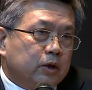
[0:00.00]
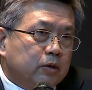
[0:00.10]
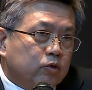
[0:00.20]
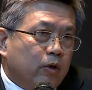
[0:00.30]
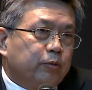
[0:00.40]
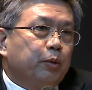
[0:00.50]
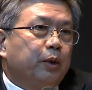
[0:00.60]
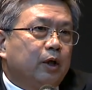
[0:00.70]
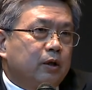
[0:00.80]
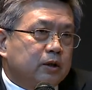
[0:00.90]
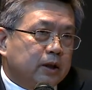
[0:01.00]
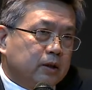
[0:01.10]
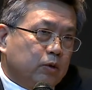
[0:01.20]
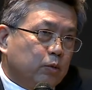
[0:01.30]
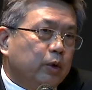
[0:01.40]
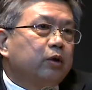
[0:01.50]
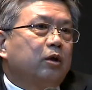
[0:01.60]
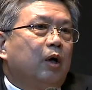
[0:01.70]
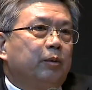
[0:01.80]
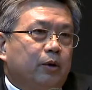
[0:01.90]
softwares with
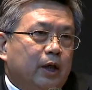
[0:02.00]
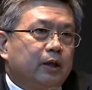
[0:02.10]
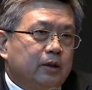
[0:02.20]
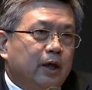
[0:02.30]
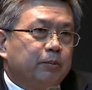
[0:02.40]
copyright, I